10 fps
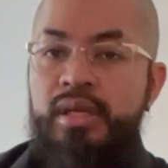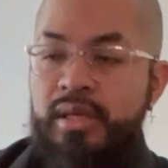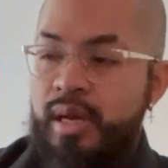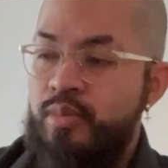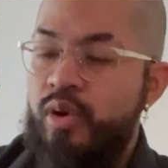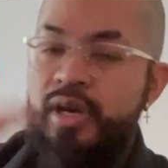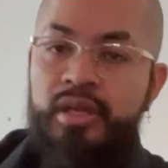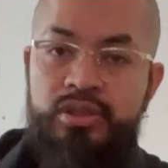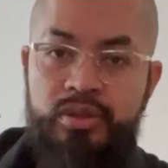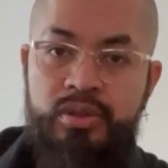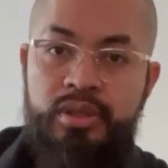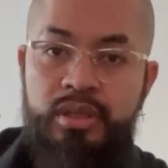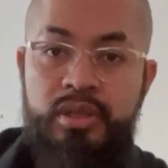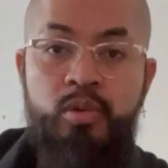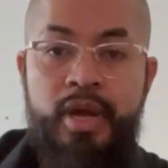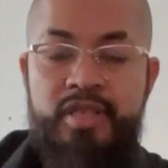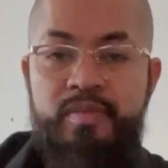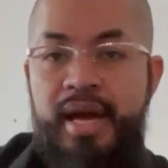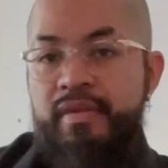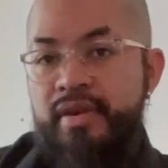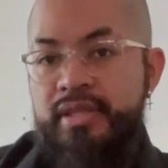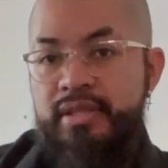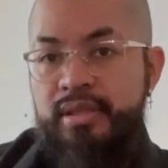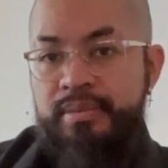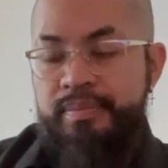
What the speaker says: Now I'm going on to the ways of manifesting.